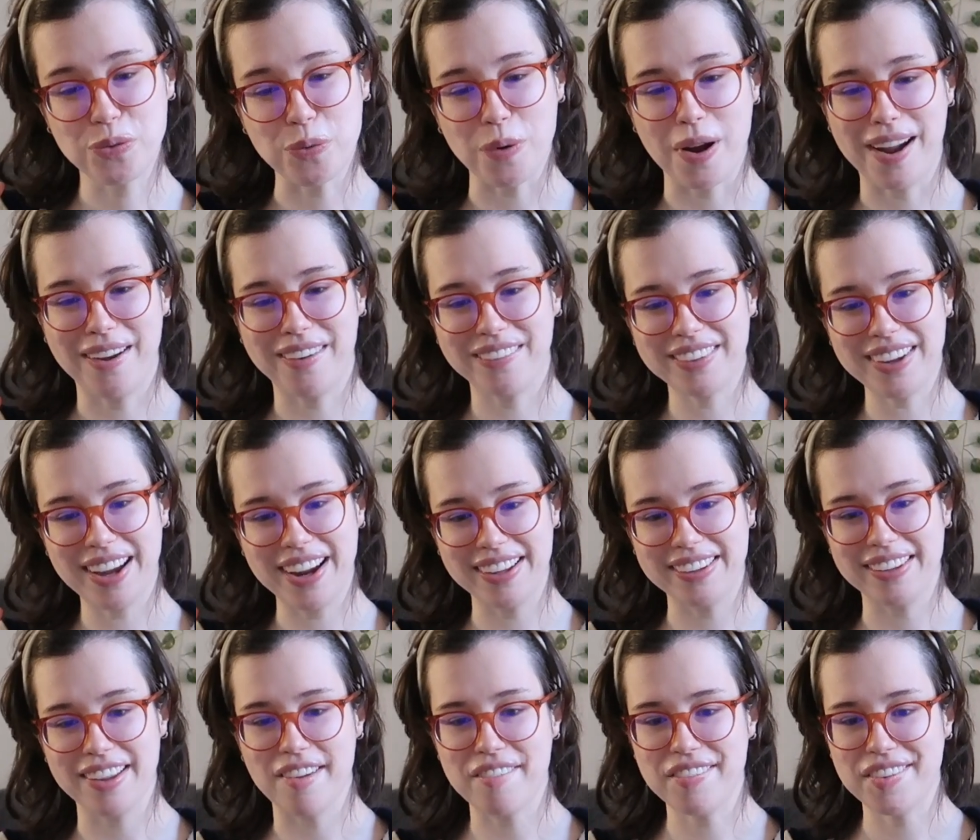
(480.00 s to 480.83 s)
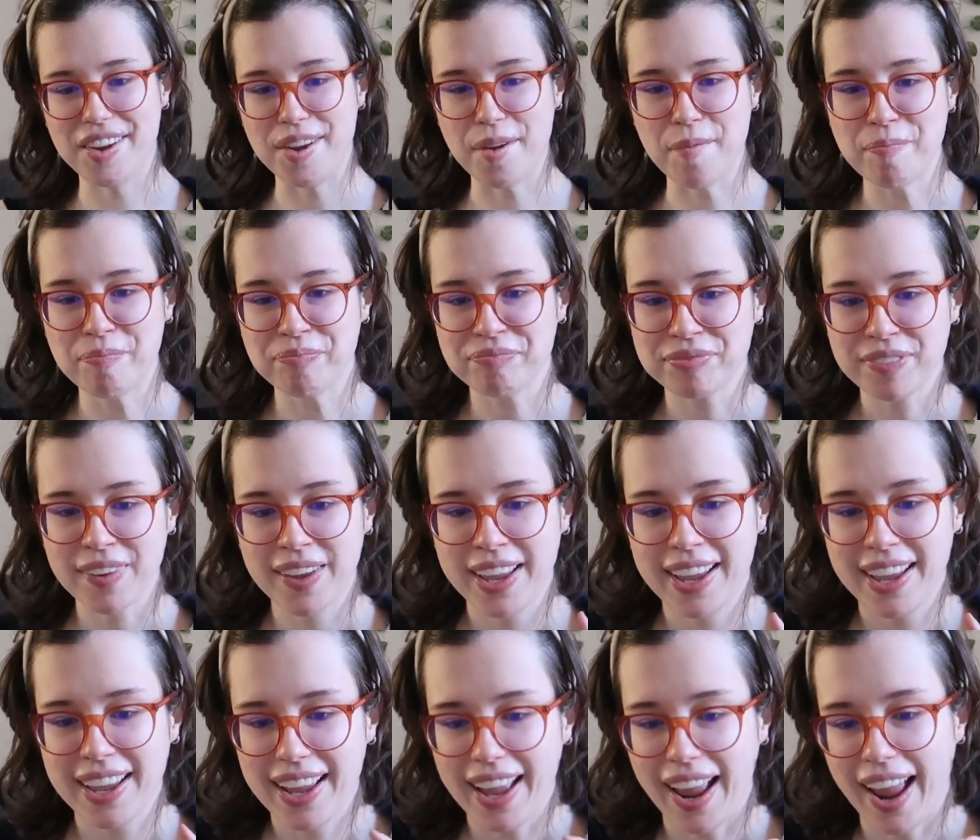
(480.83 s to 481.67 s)
wild. I love it.
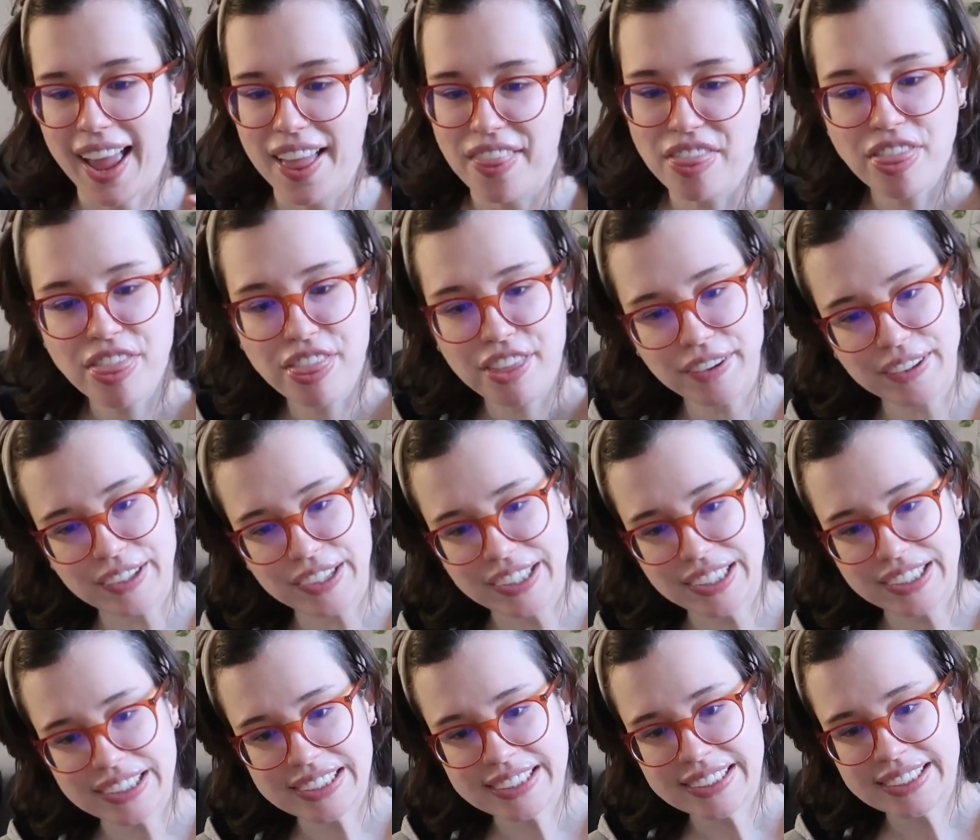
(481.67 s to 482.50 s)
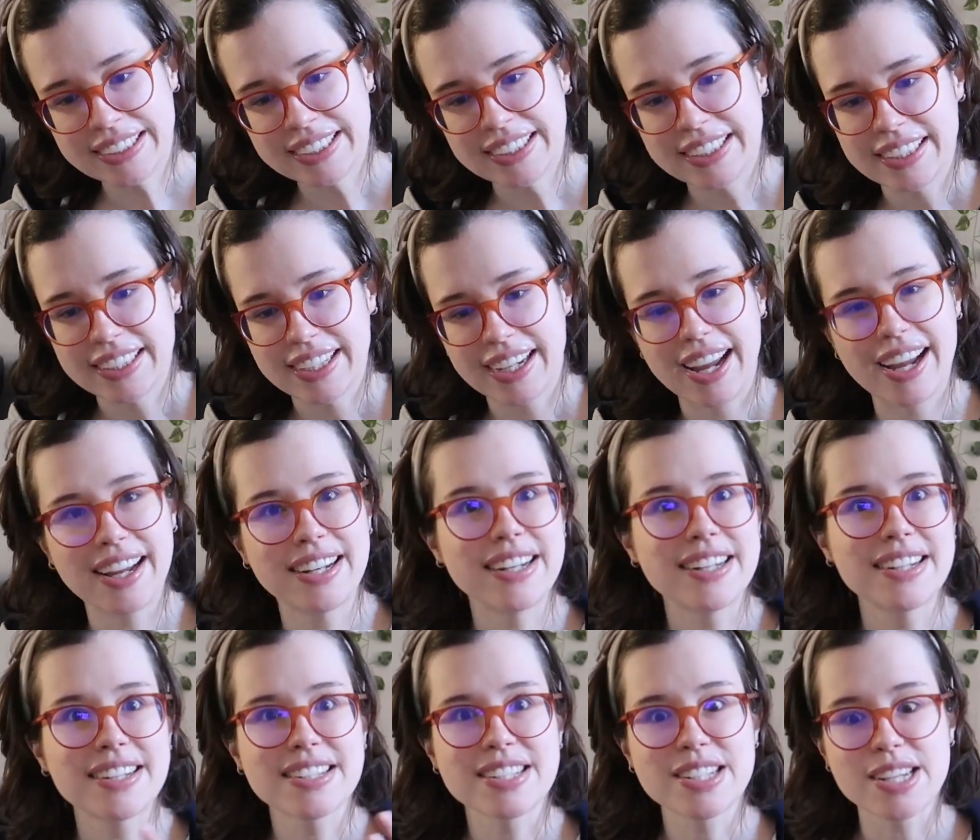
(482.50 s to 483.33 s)
And third, I
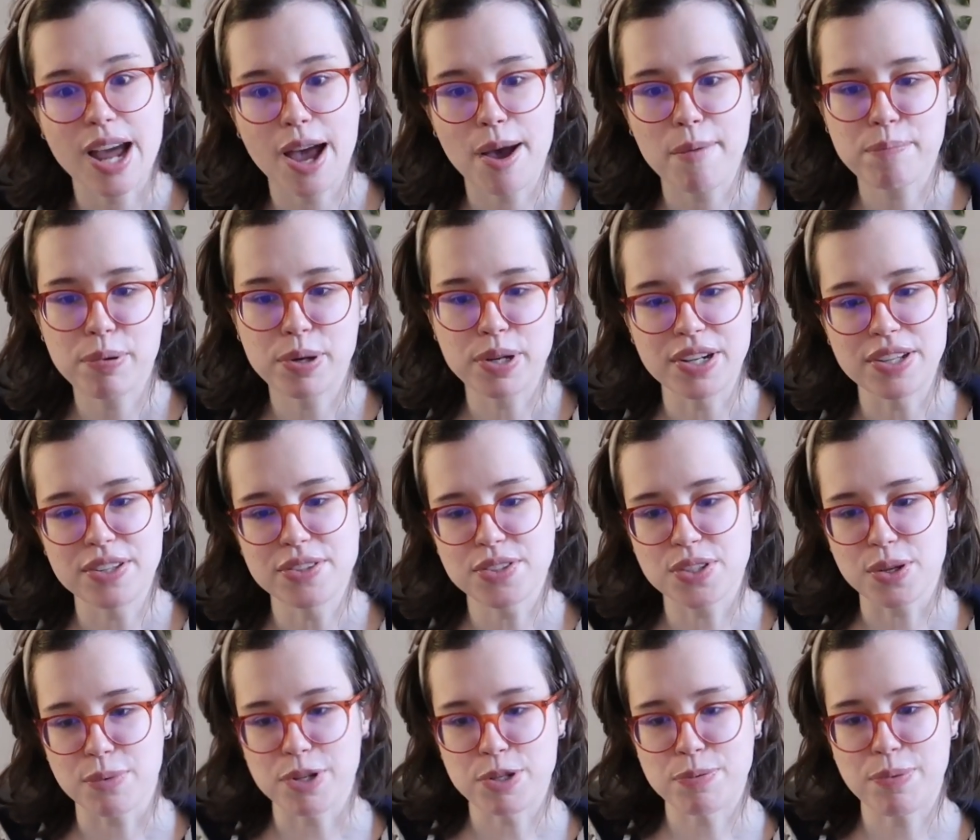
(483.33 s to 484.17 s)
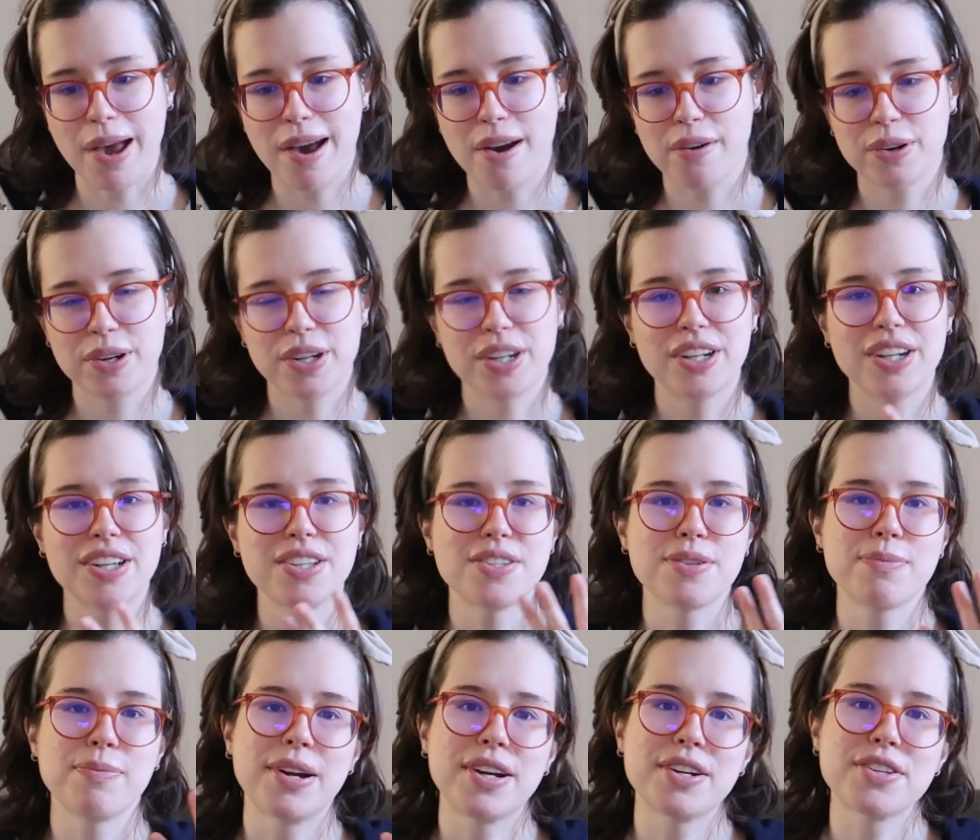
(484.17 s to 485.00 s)
need to stop putting so much power
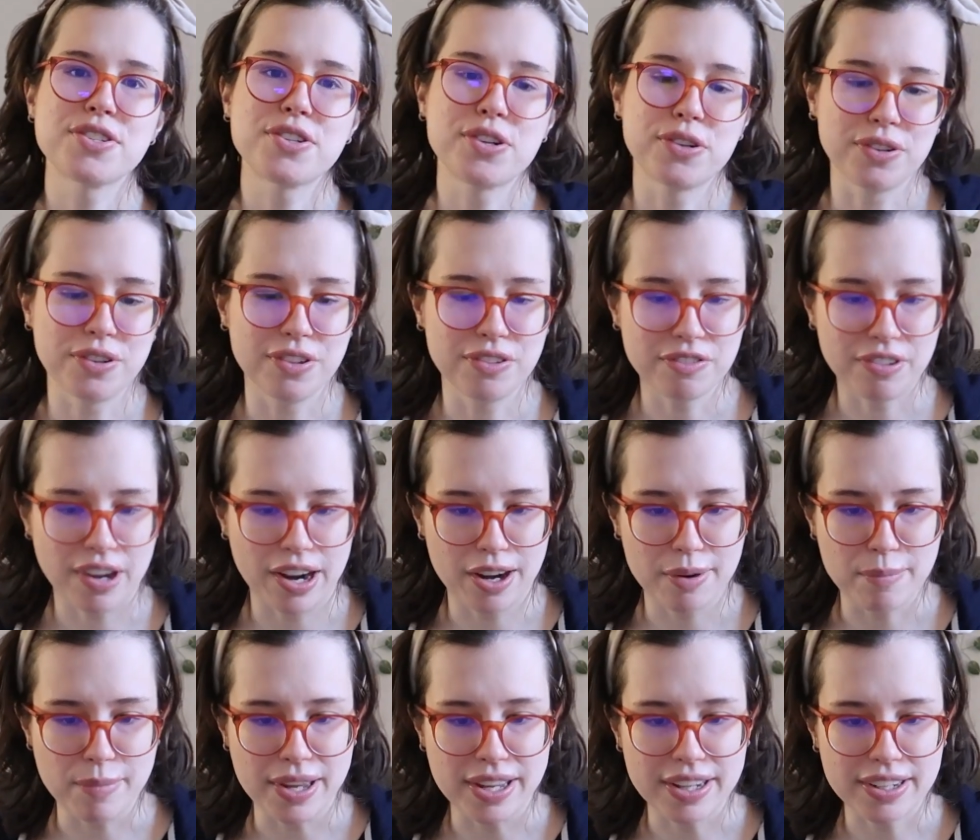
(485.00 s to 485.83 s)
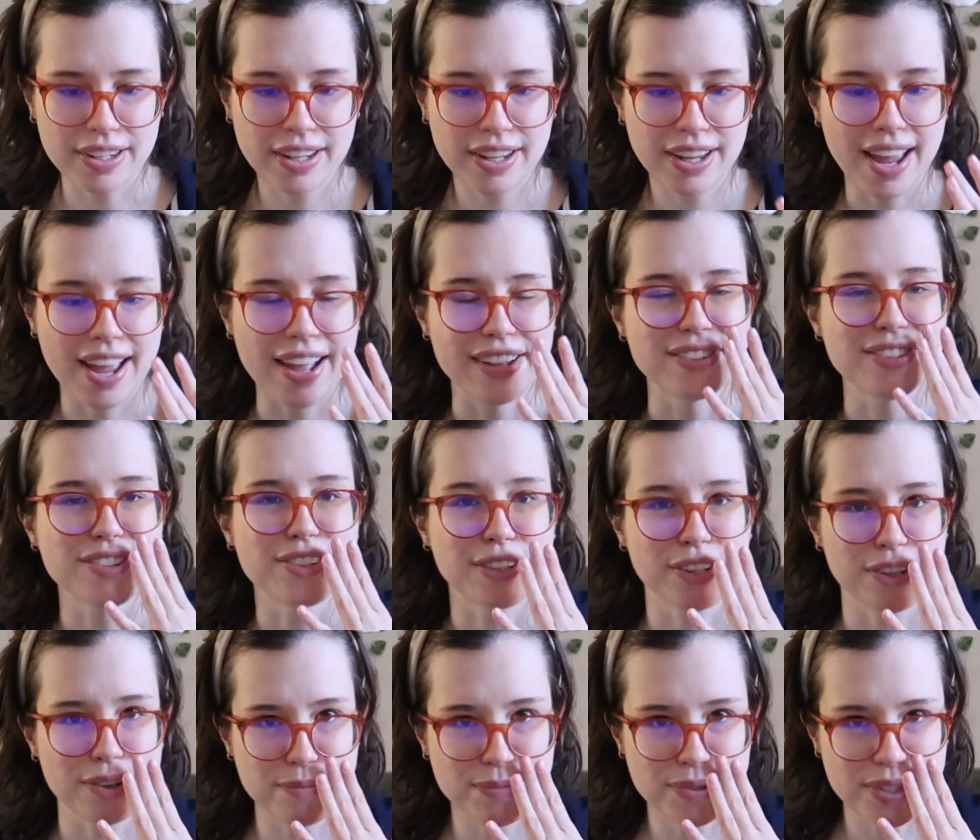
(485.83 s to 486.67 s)
into my external environment and
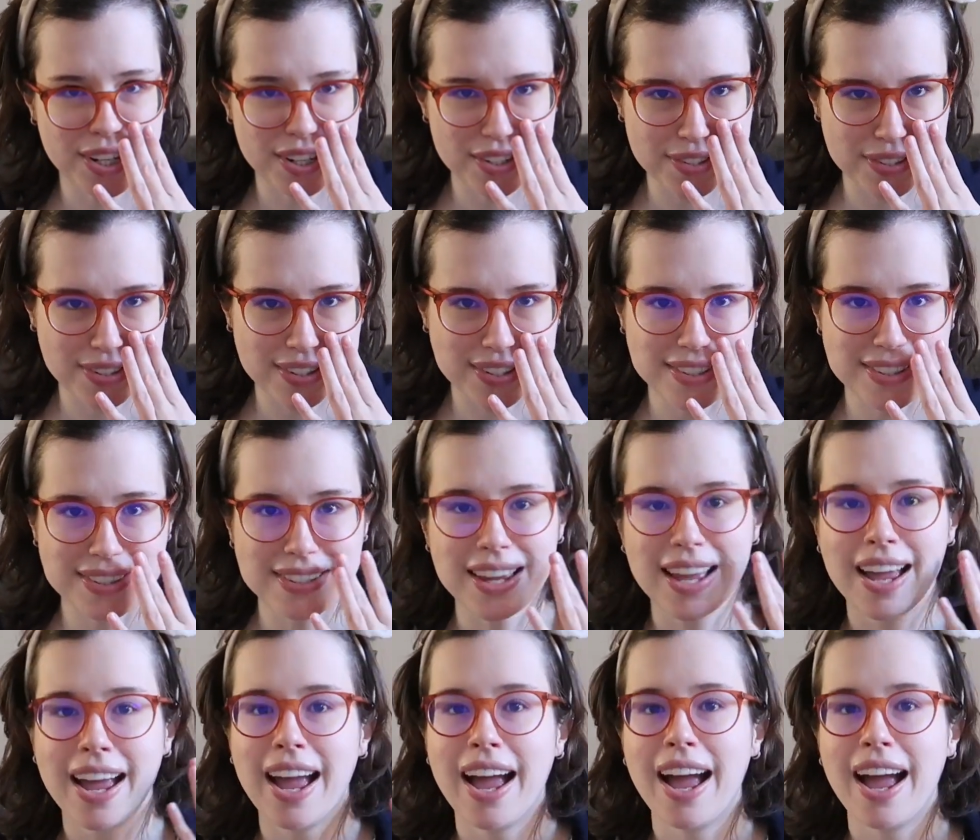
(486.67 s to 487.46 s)
circumstances.